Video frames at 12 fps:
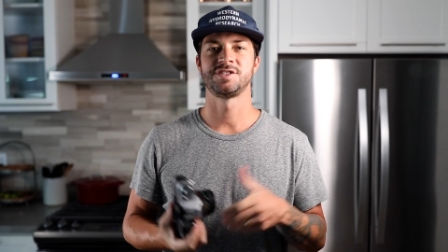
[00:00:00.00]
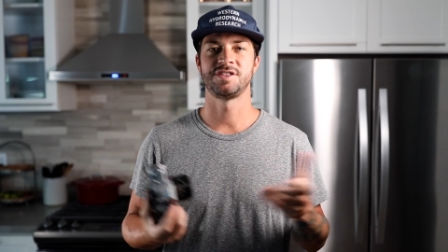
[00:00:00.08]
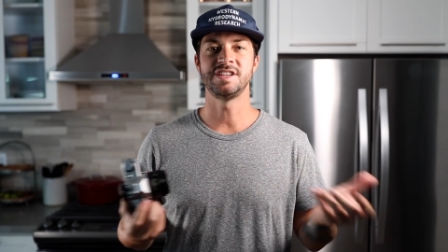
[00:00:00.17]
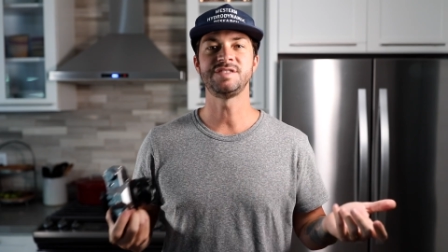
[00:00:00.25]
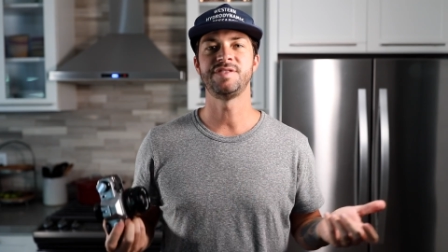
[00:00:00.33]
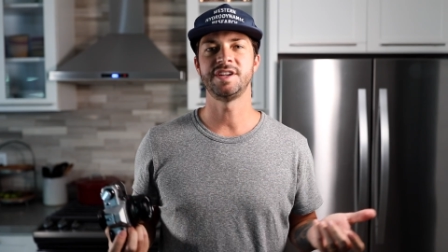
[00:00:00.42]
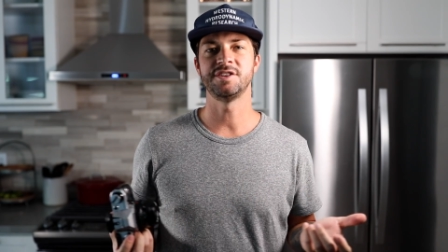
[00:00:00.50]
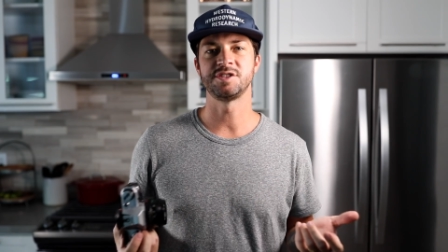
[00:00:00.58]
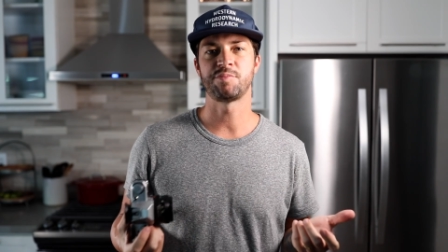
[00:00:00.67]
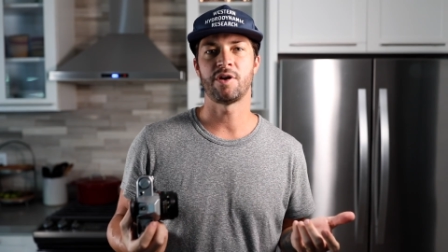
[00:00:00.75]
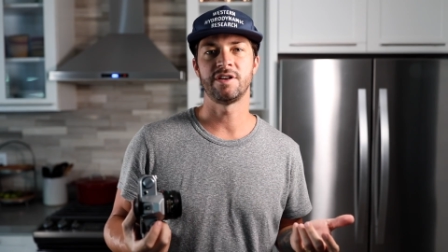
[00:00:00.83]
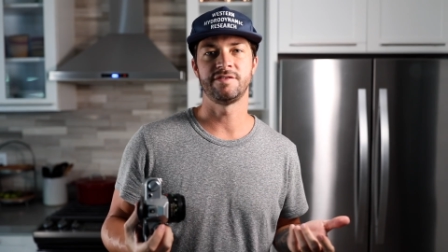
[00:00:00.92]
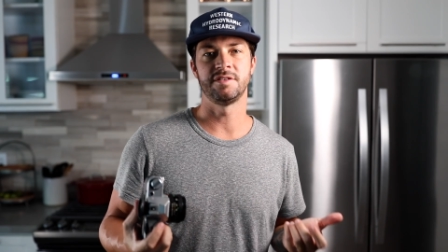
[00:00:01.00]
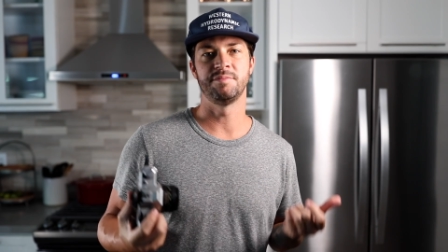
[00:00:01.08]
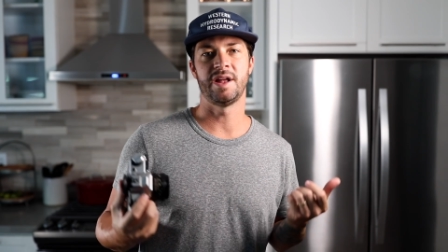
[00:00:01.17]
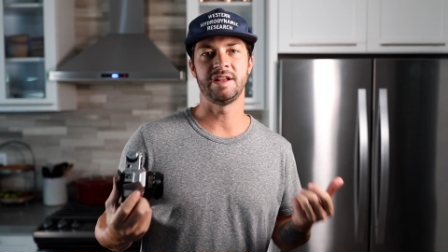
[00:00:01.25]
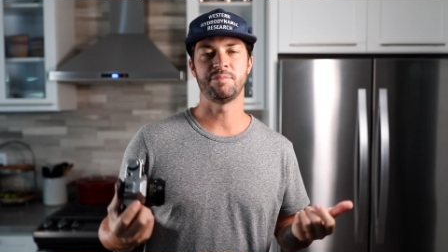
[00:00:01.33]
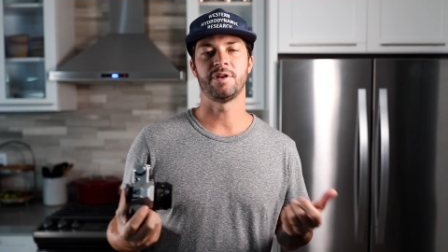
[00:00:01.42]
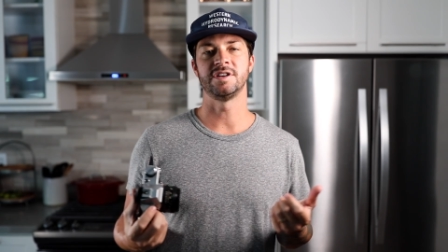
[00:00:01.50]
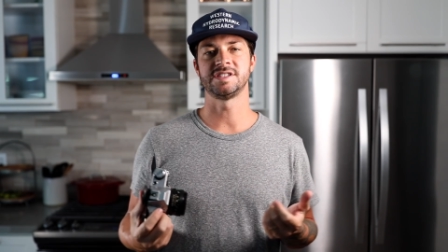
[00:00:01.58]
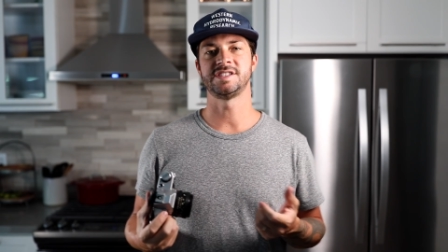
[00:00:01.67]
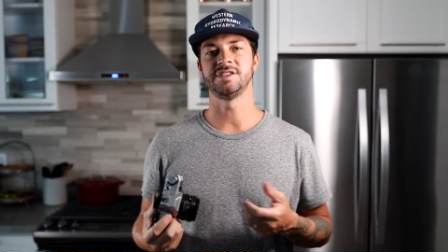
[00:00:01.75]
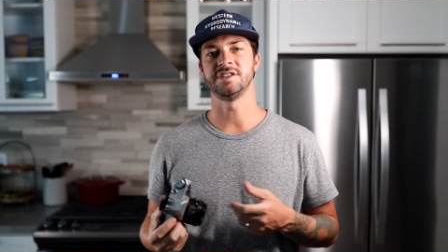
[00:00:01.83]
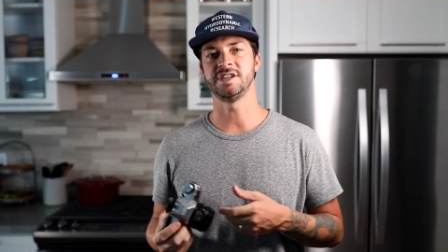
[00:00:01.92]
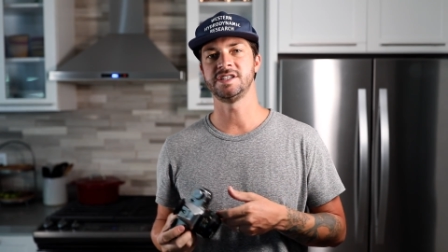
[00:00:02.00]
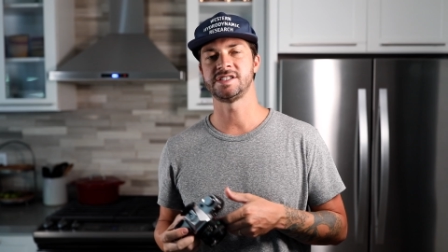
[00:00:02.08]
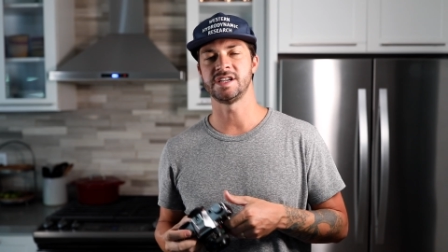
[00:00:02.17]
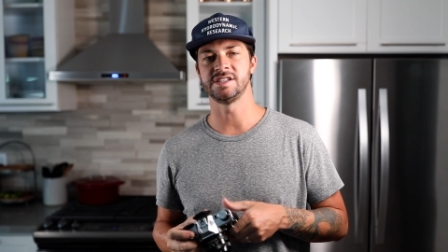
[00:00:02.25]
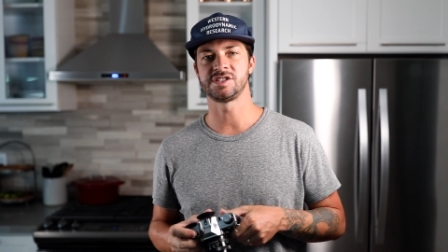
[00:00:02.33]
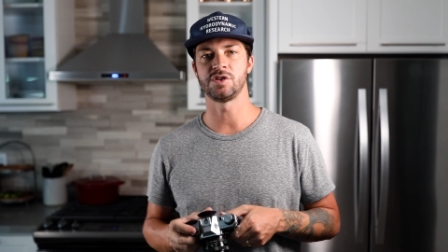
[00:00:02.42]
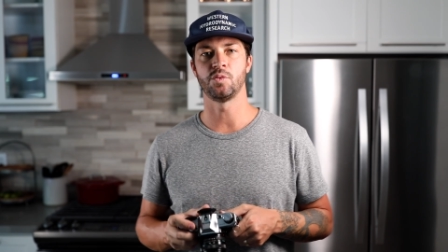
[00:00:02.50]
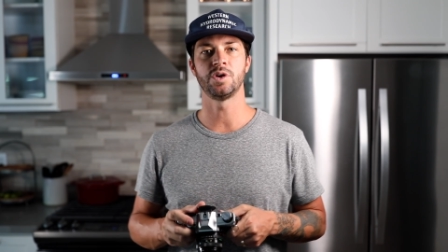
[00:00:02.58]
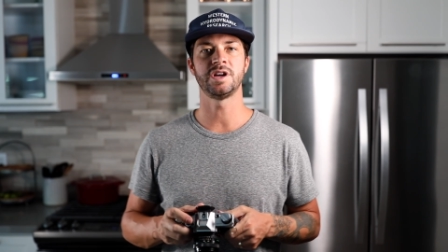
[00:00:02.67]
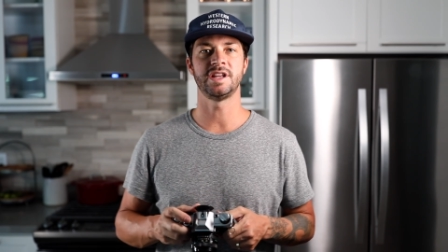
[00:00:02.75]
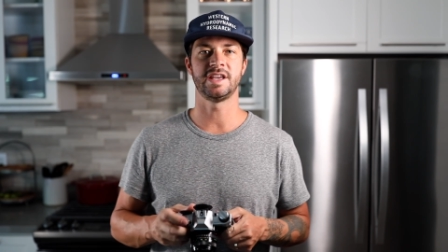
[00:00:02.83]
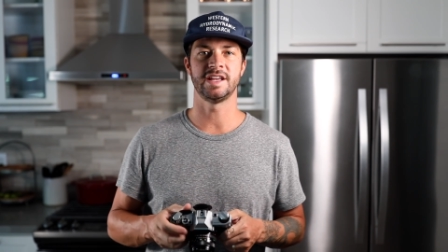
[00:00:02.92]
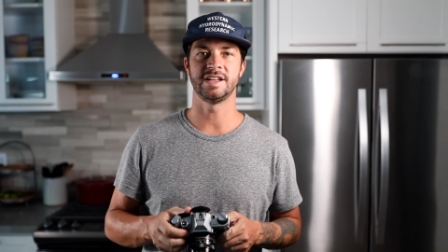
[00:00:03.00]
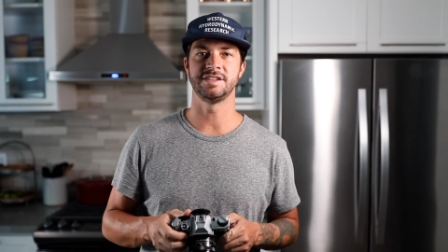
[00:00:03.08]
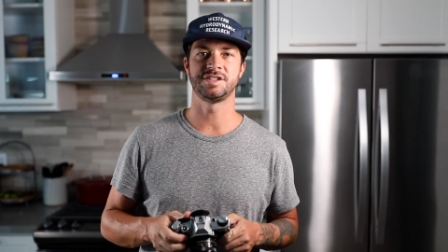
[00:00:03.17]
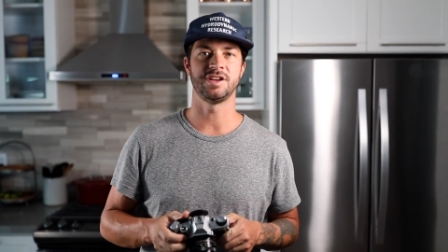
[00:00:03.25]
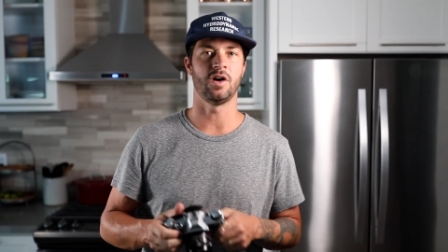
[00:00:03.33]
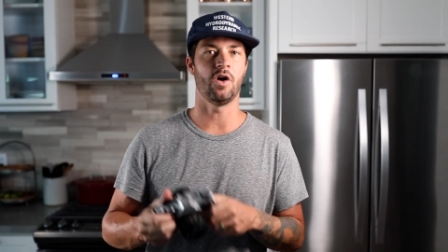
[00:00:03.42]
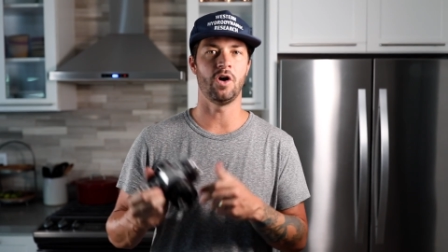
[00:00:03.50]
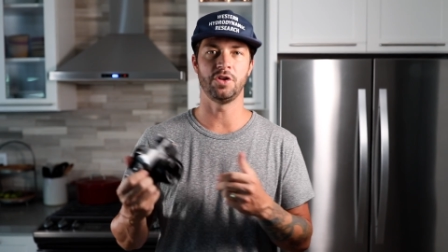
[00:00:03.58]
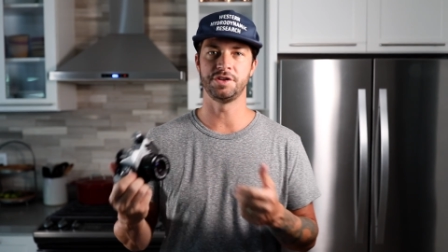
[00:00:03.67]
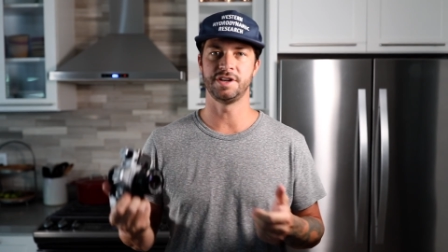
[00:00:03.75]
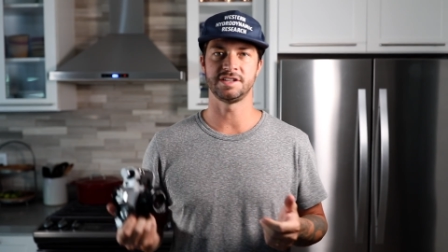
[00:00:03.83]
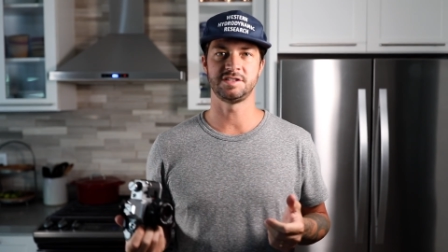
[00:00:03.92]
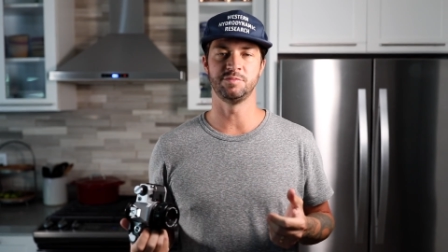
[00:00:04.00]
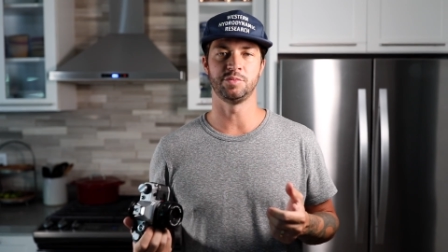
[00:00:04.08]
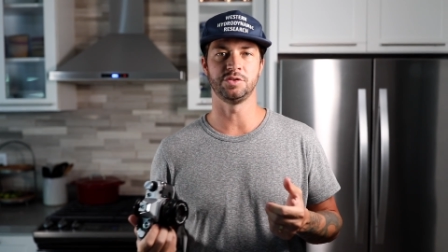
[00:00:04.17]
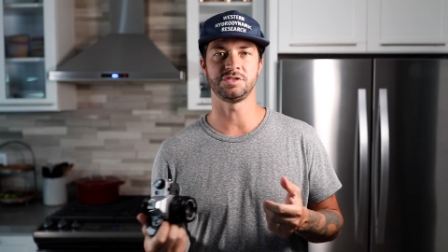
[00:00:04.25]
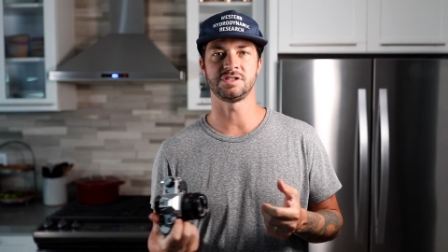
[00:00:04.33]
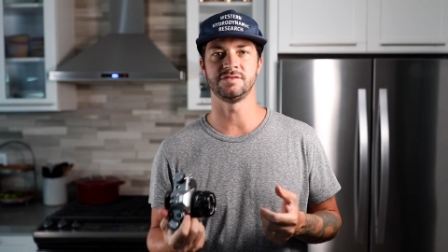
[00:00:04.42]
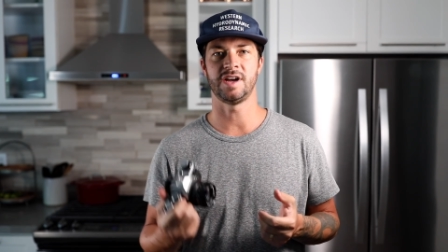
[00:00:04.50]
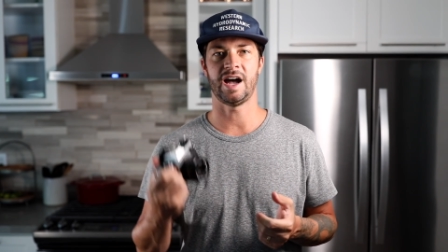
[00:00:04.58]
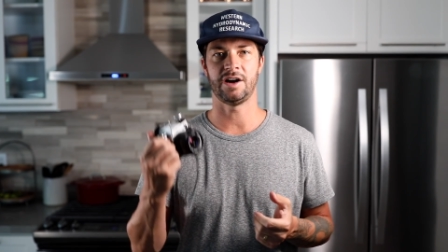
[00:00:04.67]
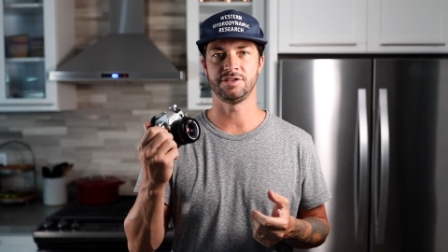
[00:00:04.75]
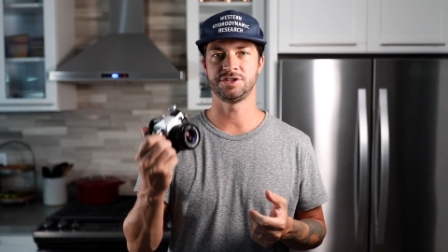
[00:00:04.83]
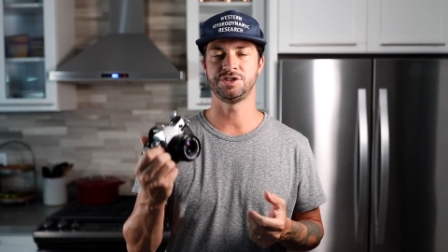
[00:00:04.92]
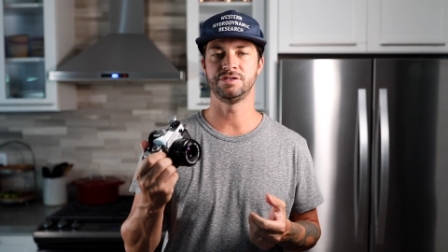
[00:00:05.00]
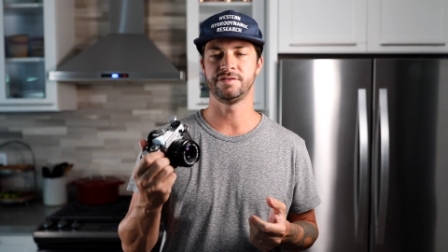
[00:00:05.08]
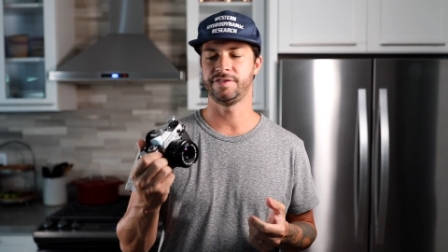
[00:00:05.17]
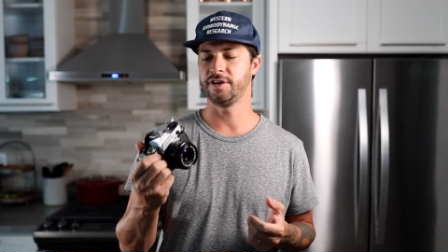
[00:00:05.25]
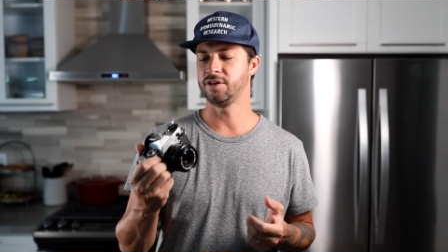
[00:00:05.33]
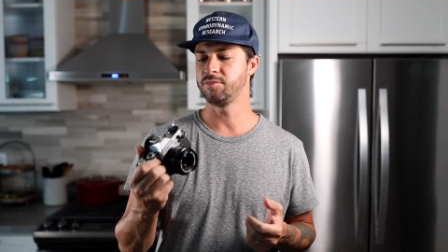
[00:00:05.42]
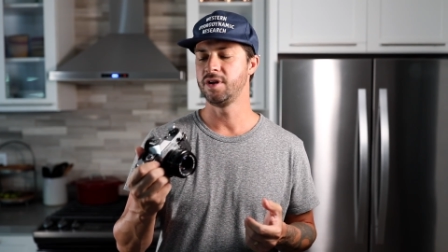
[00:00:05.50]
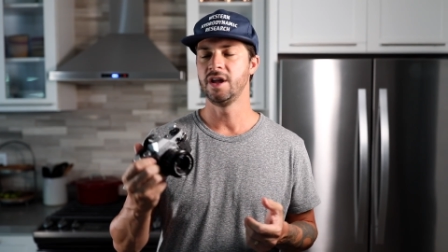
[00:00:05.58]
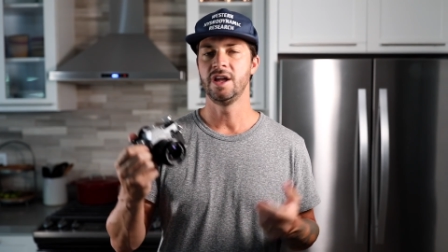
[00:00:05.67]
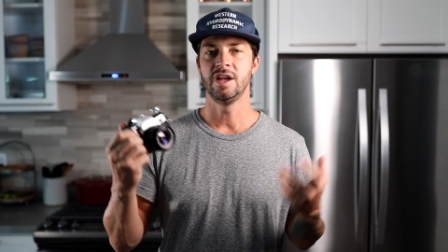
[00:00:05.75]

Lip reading: This video is part of a many-part series, and so we're gonna get into all the nuts and bolts of how to shoot film,